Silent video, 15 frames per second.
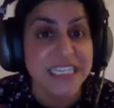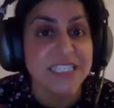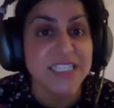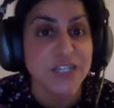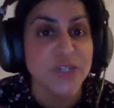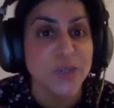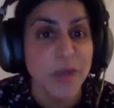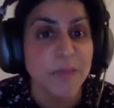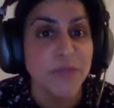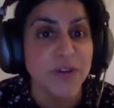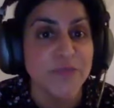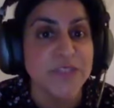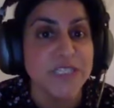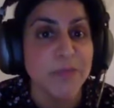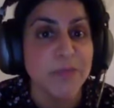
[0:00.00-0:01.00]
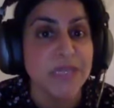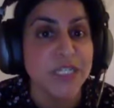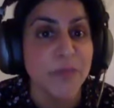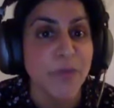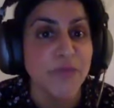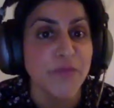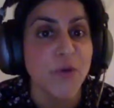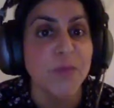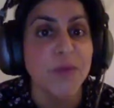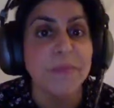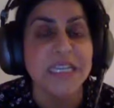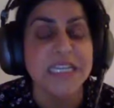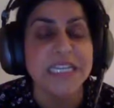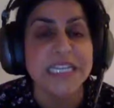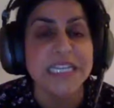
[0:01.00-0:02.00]
easier to improve as a media performer
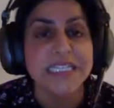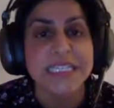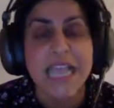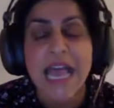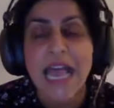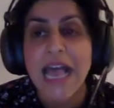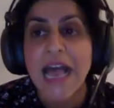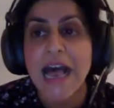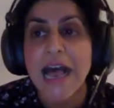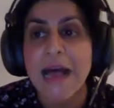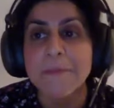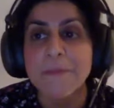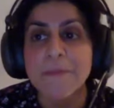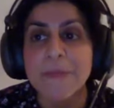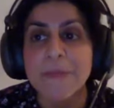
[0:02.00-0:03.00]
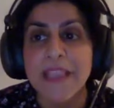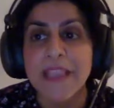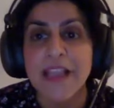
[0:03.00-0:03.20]
because um,